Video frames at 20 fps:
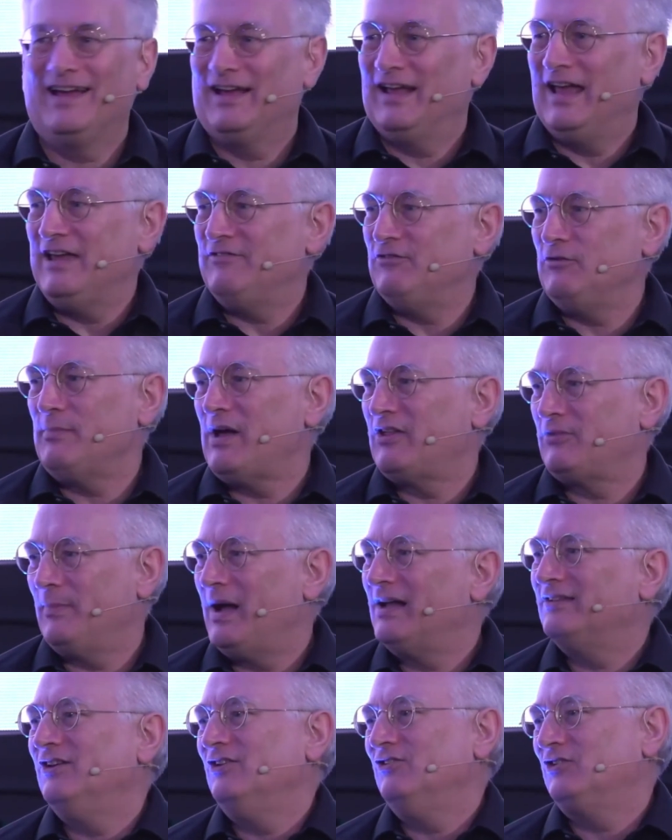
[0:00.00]
even
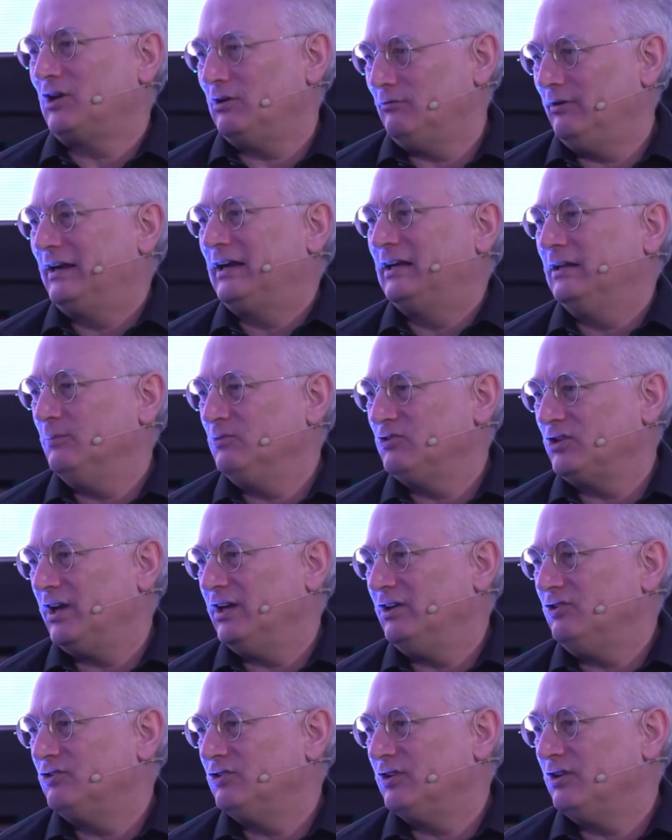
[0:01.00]
mathematics curriculum
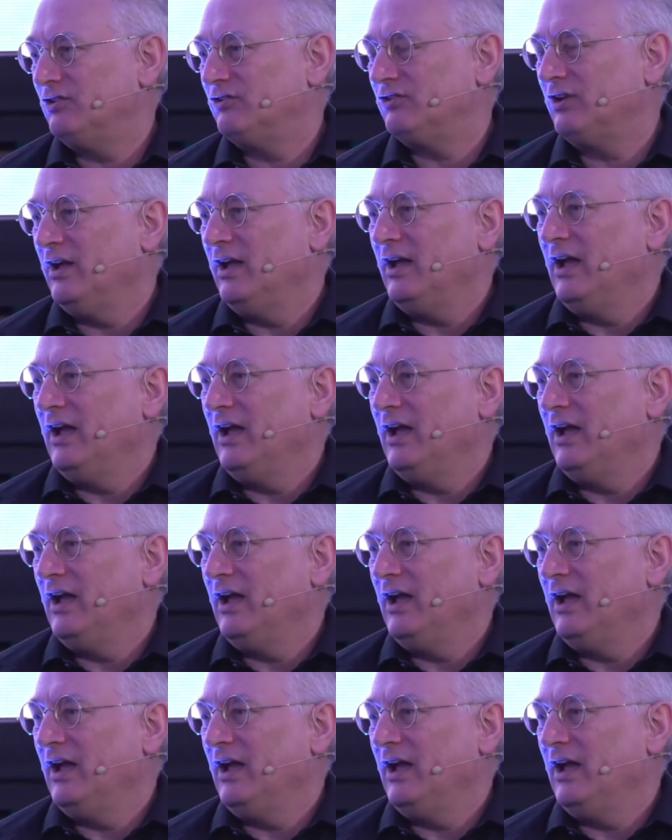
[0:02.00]
changes.